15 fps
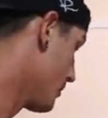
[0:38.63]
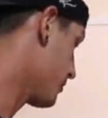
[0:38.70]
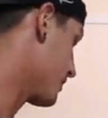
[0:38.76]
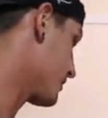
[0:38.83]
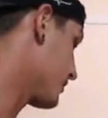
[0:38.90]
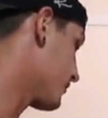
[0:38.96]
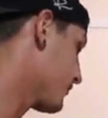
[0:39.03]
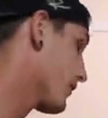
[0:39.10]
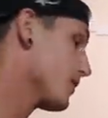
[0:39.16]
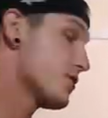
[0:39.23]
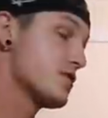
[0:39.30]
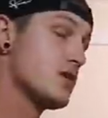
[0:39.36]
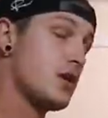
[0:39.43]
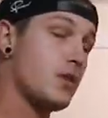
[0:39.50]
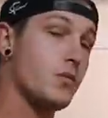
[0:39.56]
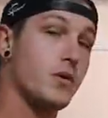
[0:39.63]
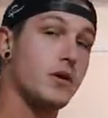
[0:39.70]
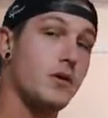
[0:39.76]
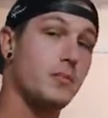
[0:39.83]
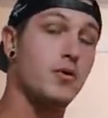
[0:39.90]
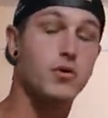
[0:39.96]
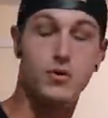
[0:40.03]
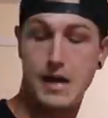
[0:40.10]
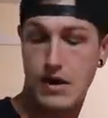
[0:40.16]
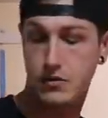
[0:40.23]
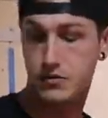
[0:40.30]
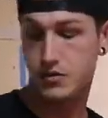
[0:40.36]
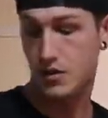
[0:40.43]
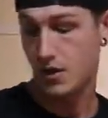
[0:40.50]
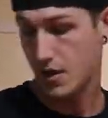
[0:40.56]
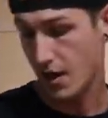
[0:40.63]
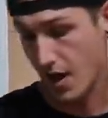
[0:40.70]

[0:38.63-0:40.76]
But this first snake we're going to pull out.